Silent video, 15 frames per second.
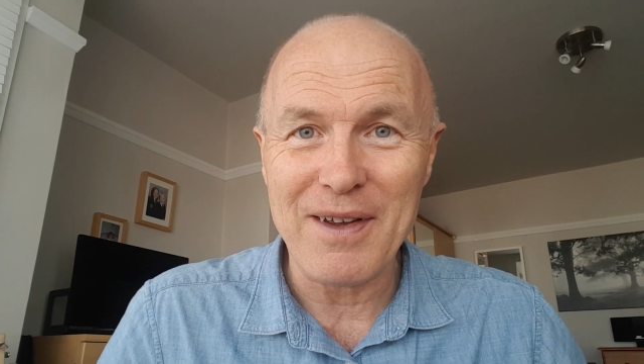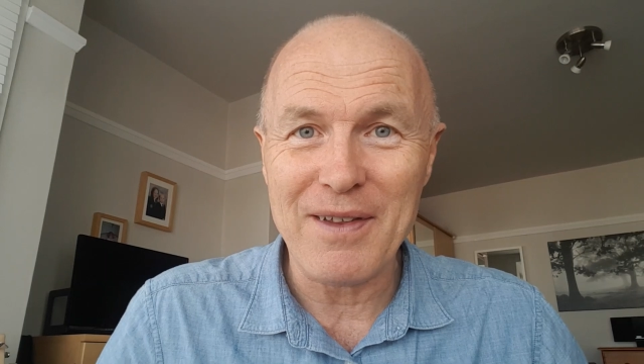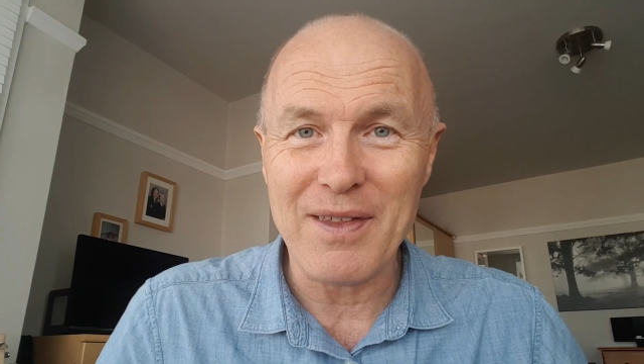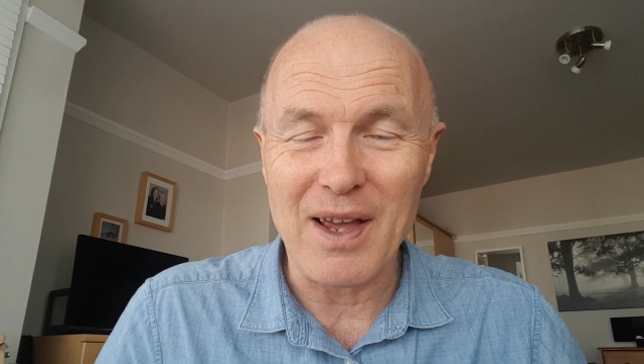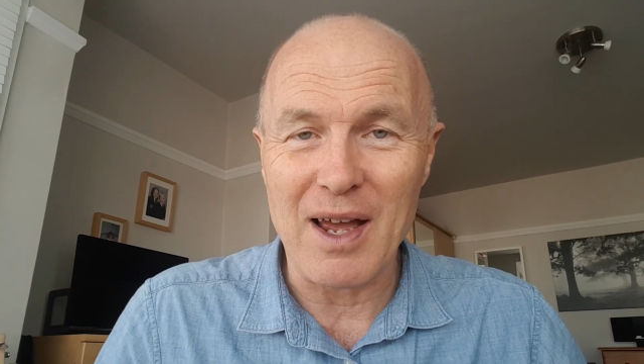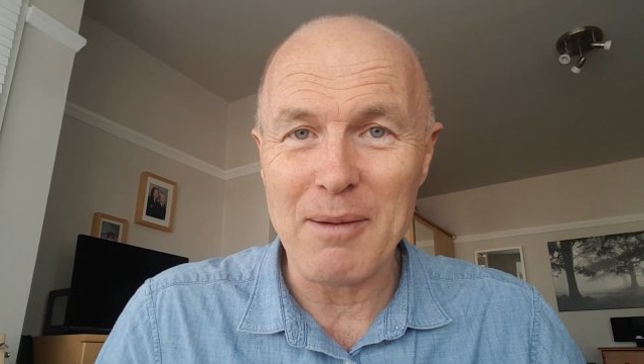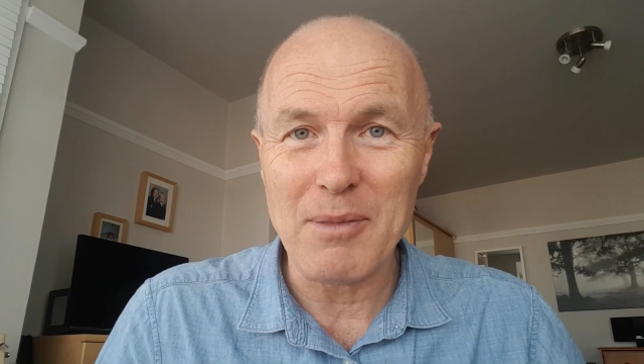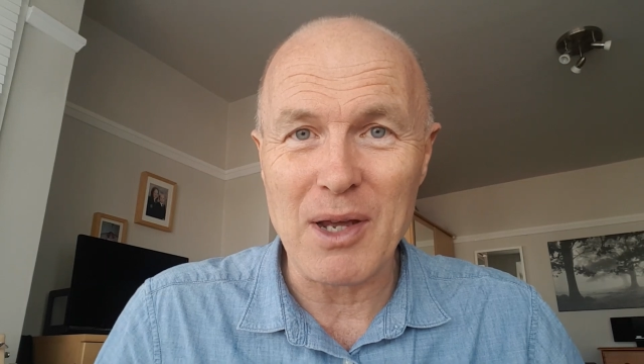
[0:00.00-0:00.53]

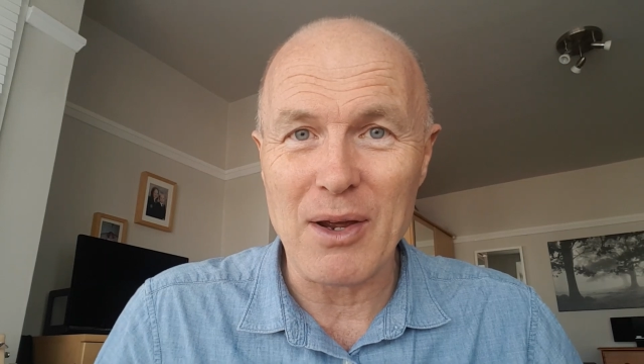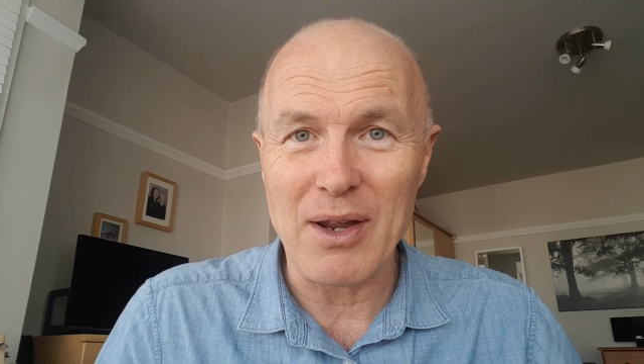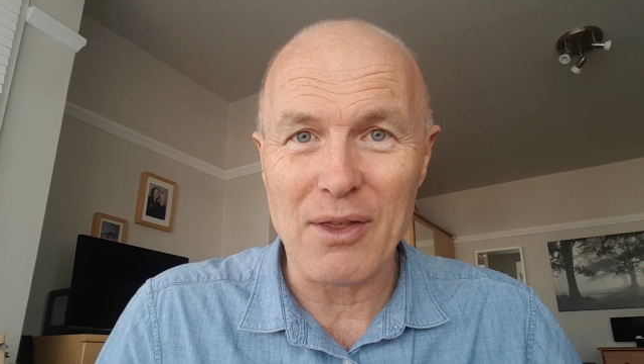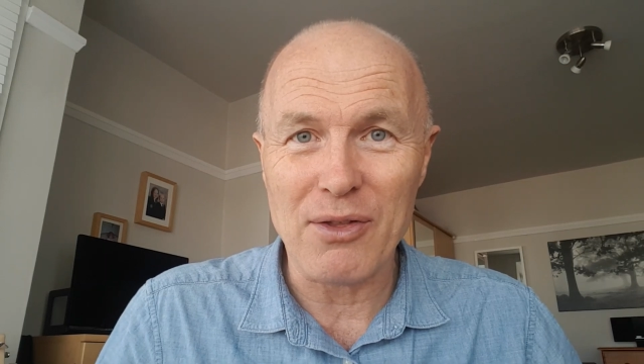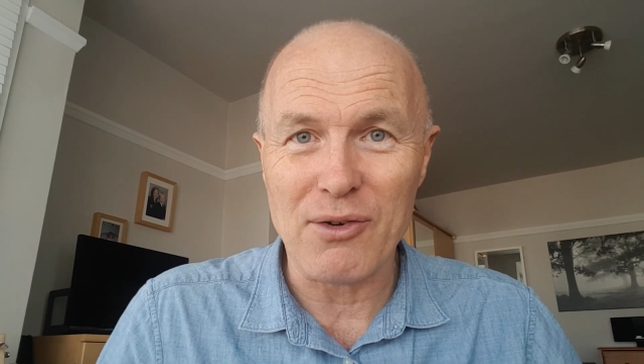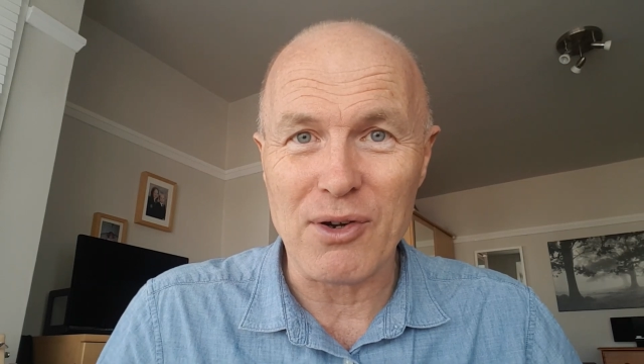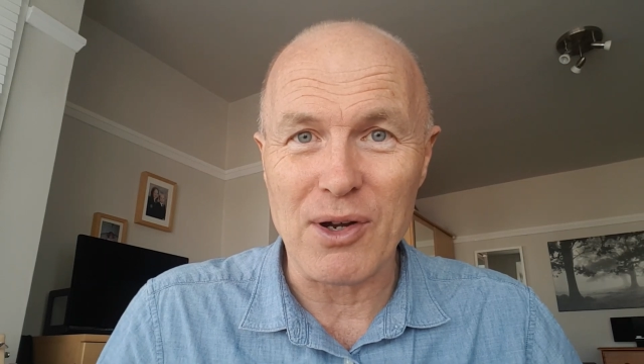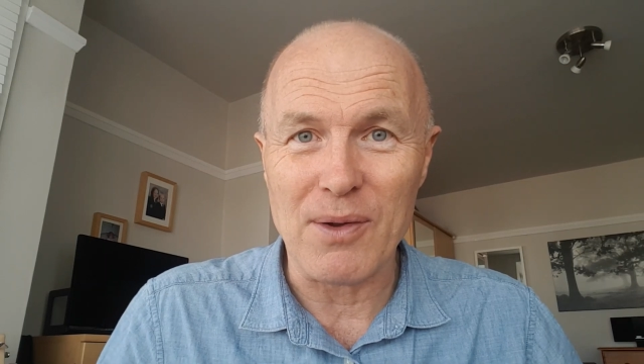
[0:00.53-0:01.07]
that I'm going
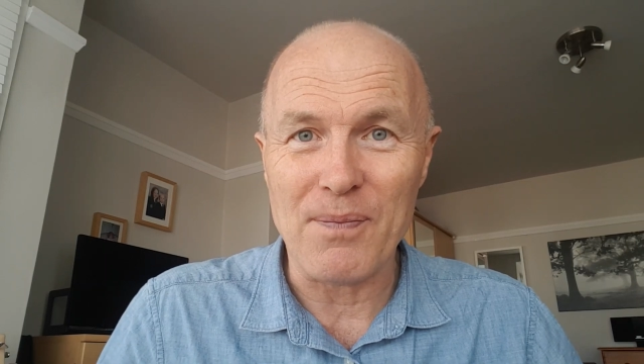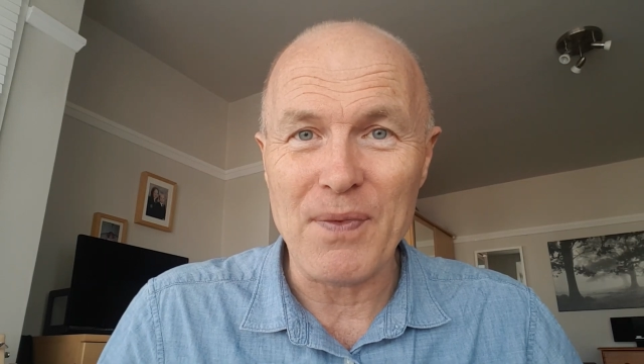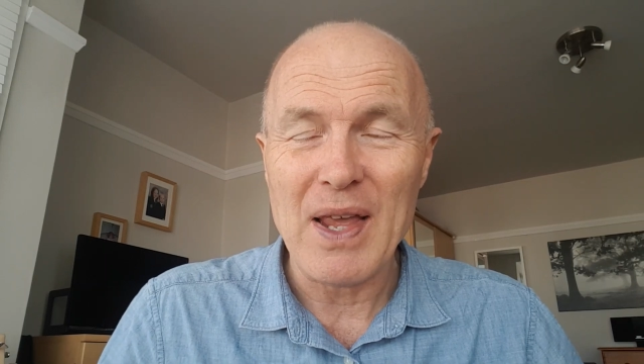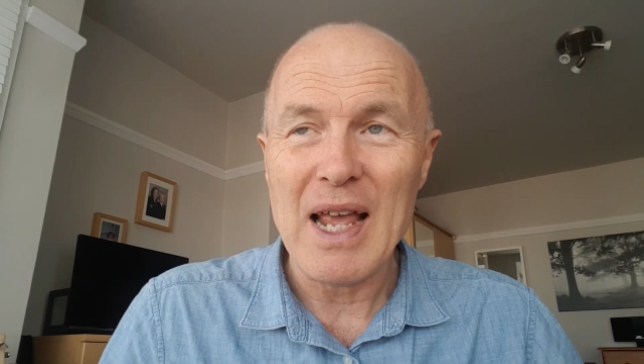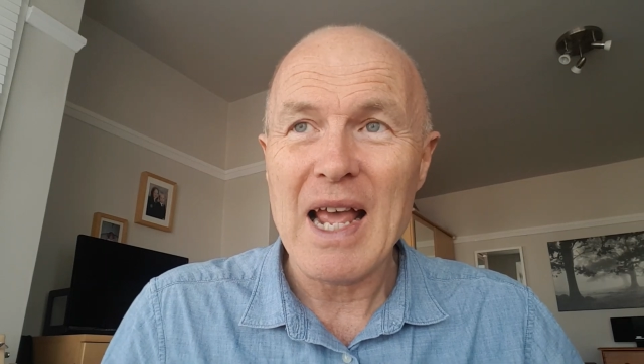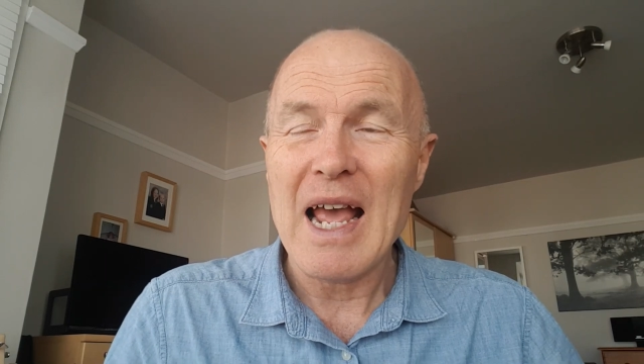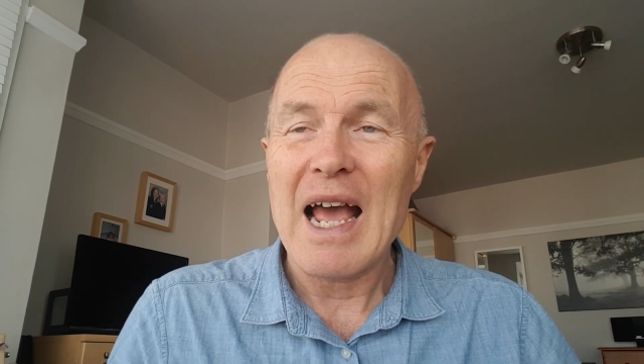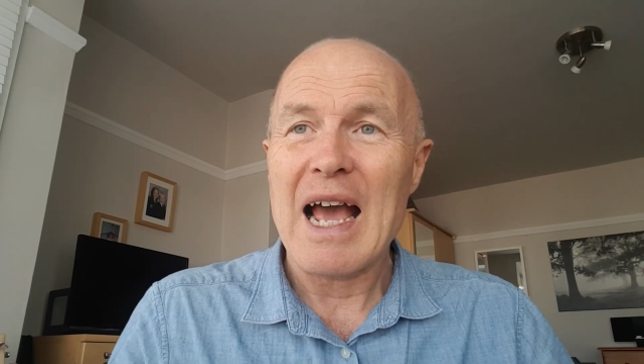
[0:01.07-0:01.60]
through,
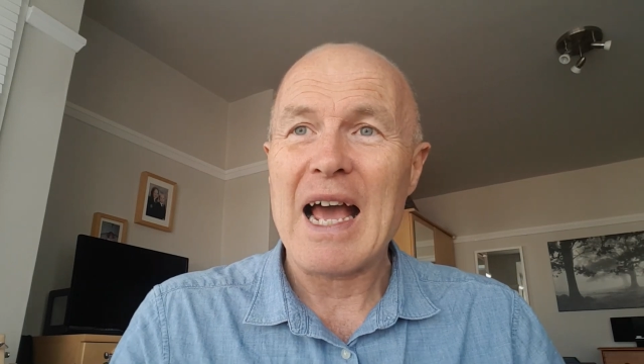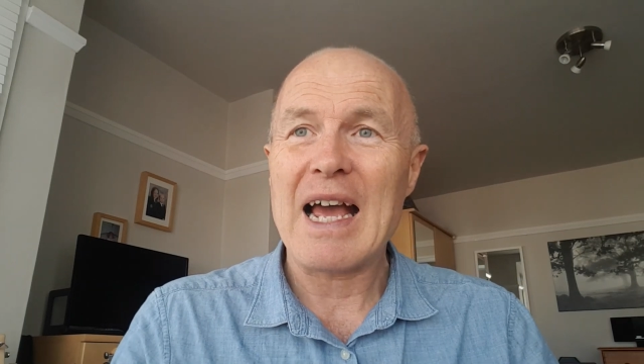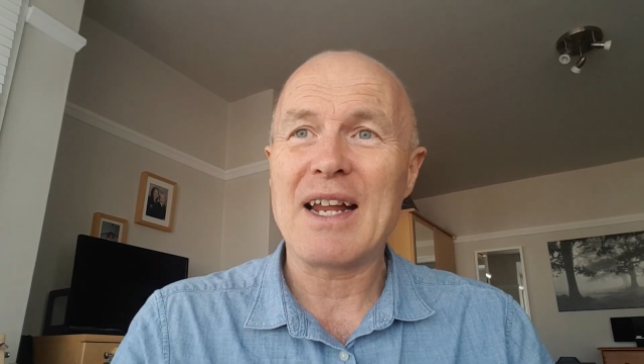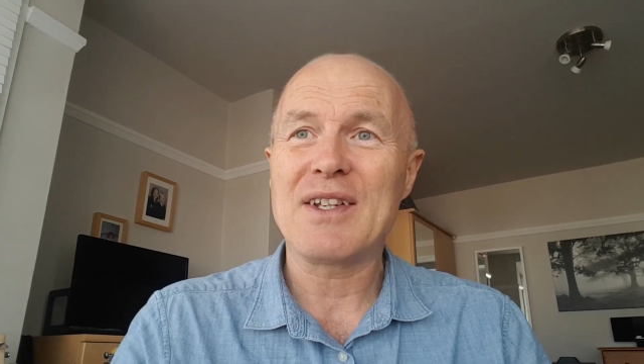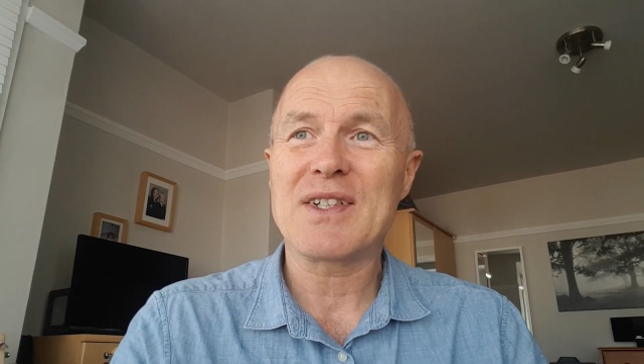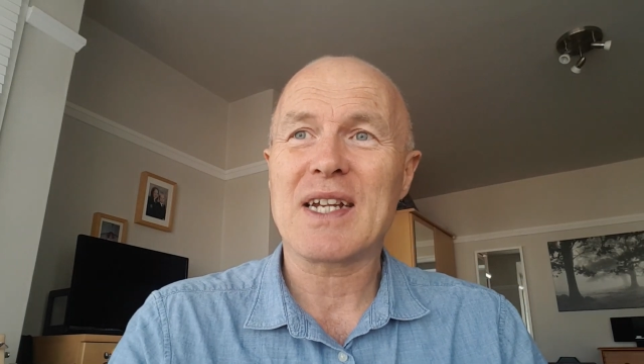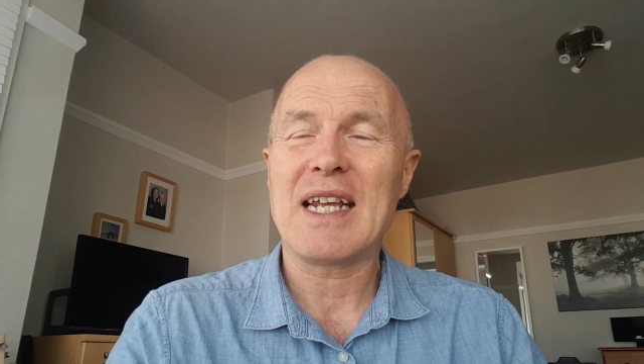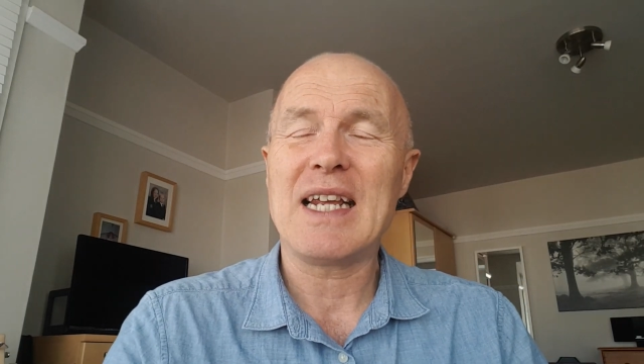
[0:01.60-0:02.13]

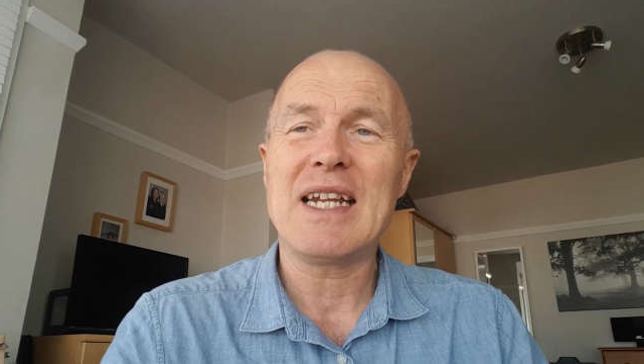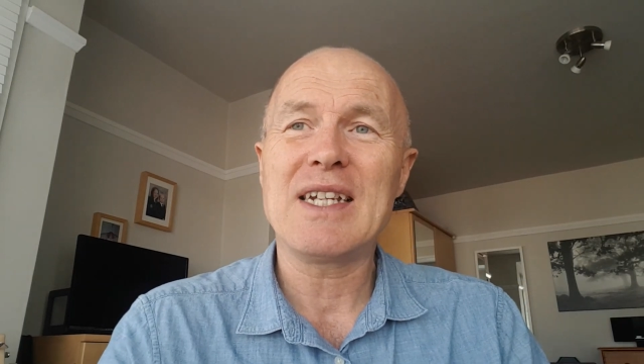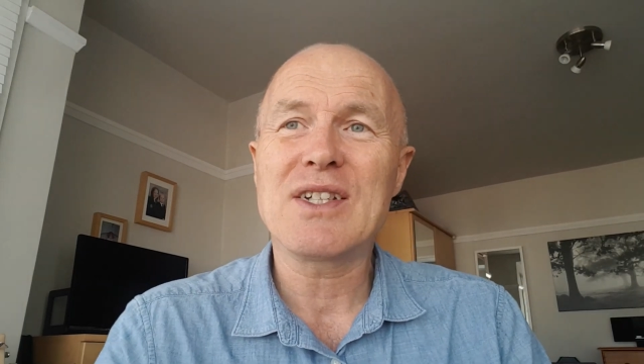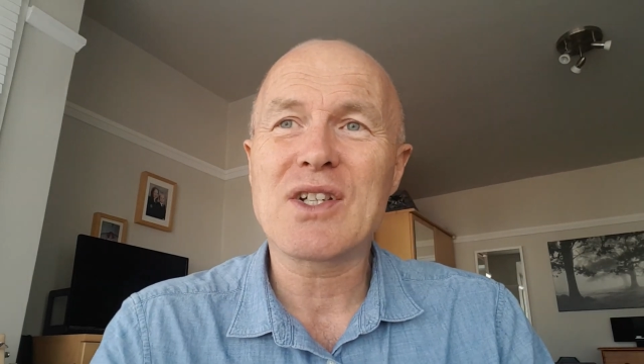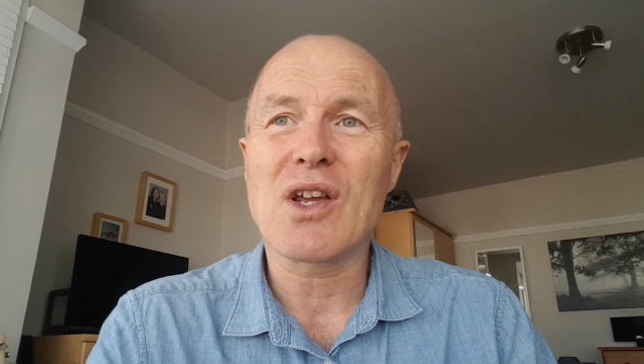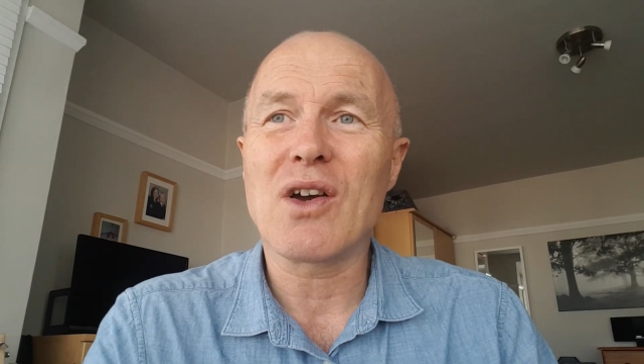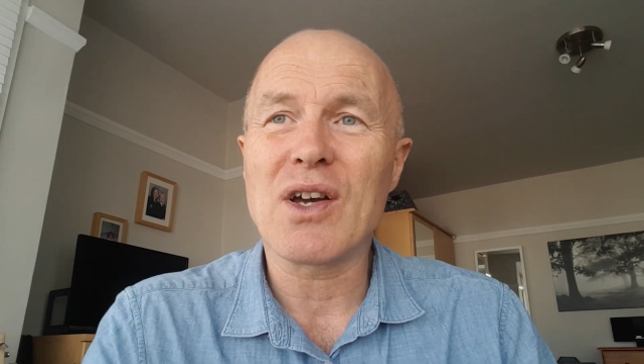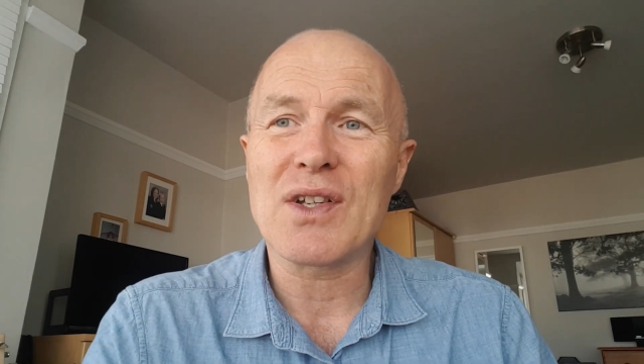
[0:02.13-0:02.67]
and he's
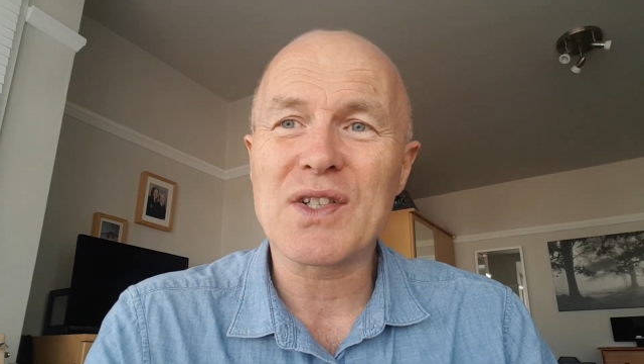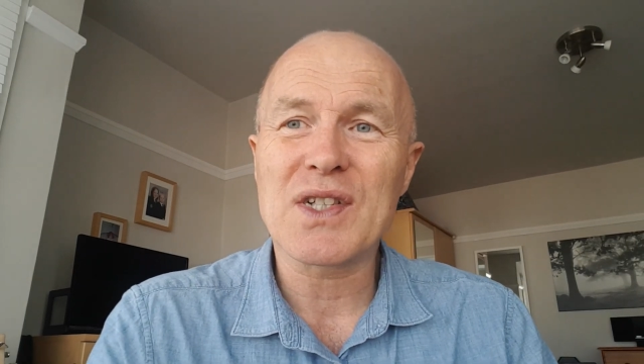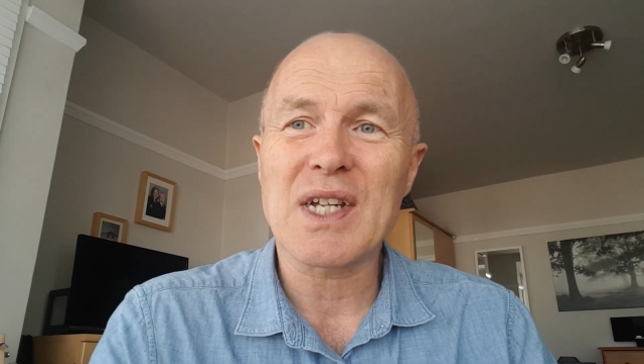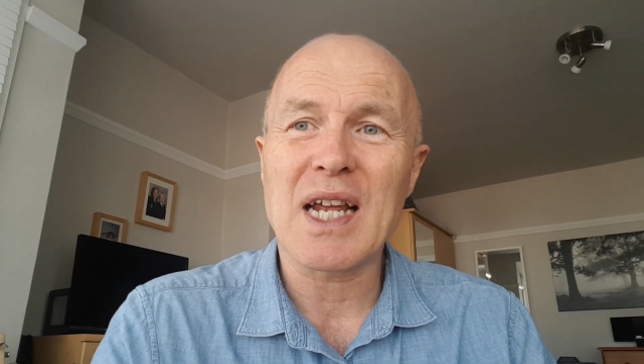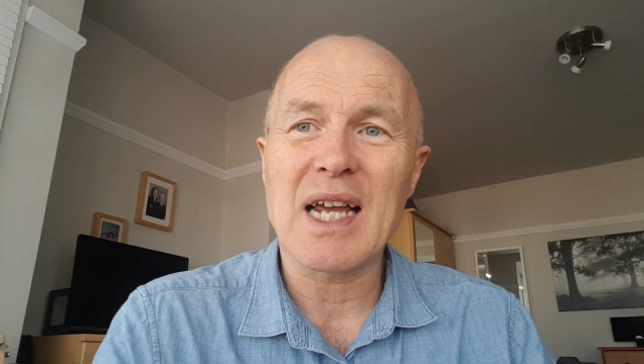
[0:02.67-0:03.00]
got